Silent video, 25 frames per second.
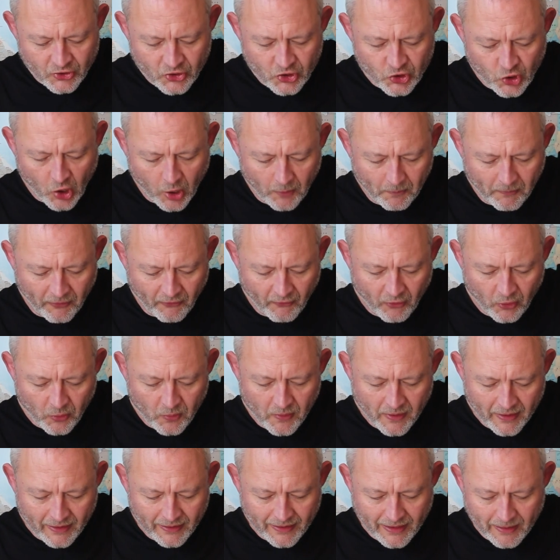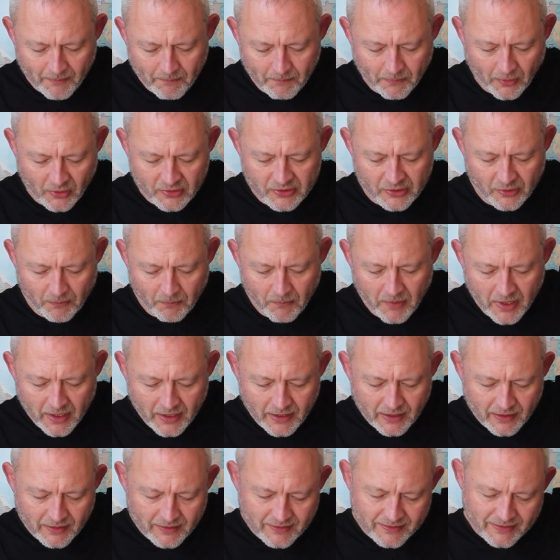chop through that bottom
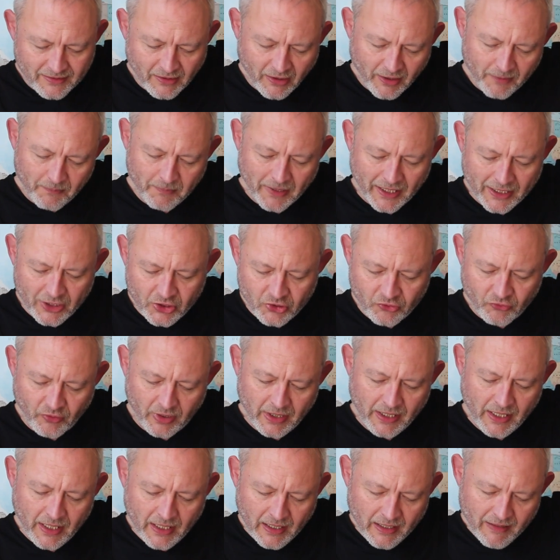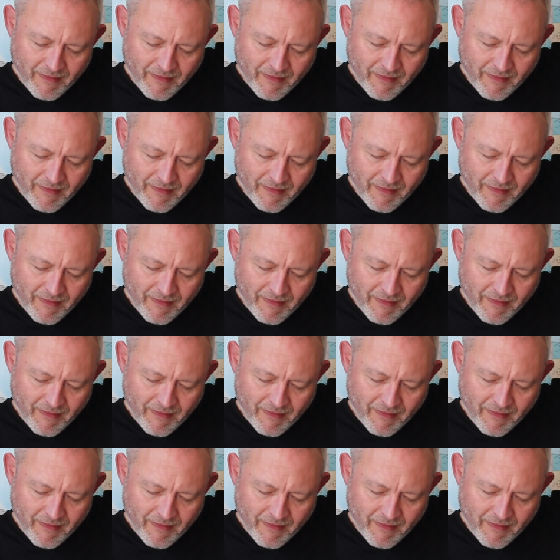inside pastry.